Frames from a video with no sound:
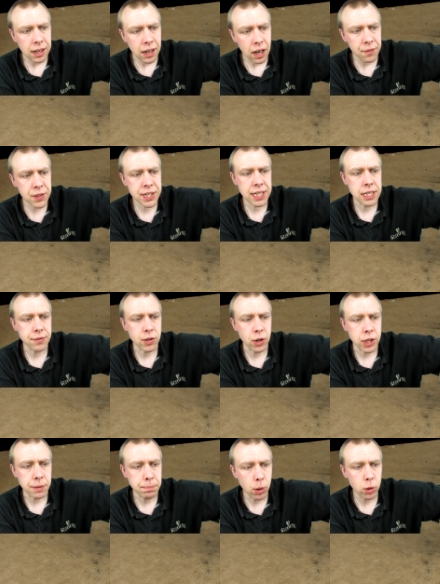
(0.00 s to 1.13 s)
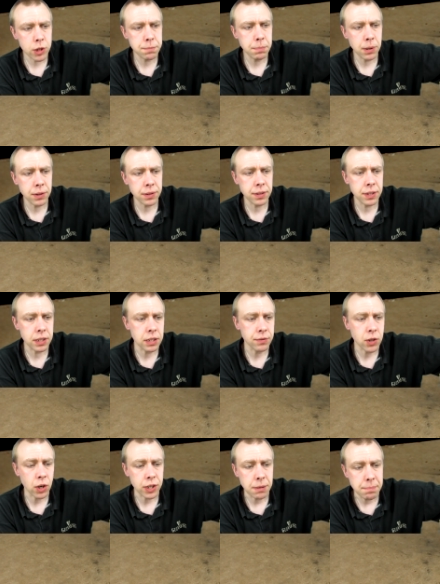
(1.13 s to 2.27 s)
Obviously you've got your pause button, you've
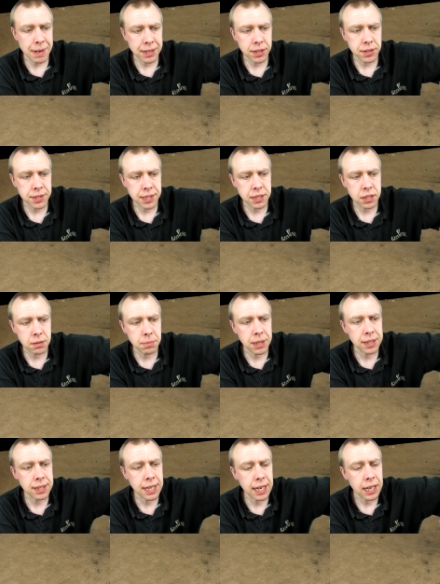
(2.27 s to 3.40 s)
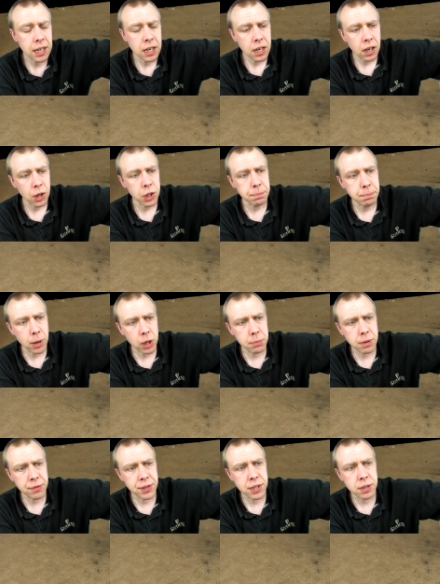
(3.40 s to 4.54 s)
got your menu system in there. On the bottom
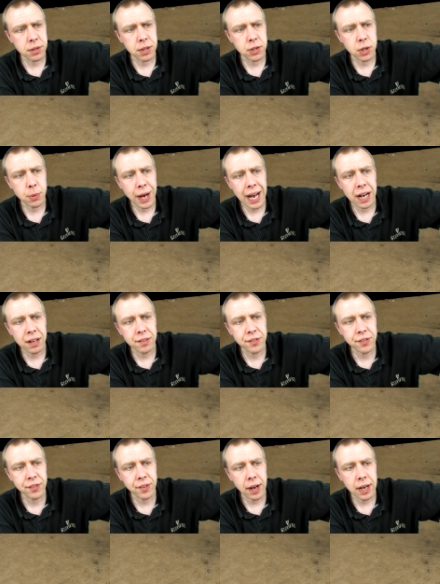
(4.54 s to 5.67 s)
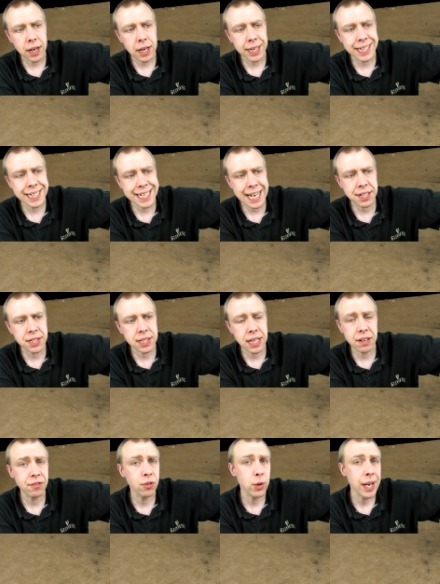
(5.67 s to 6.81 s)
of the unit you have a connector
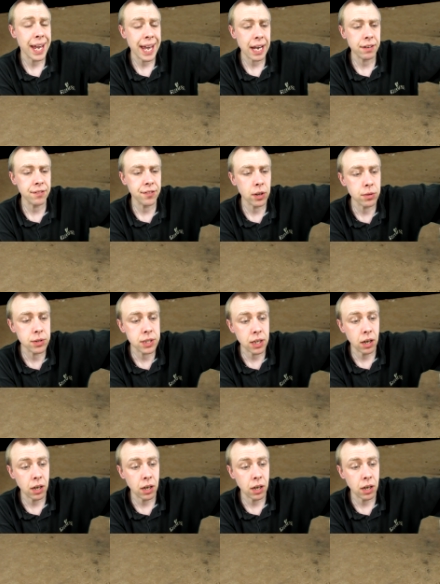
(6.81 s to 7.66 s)
there for your headphones.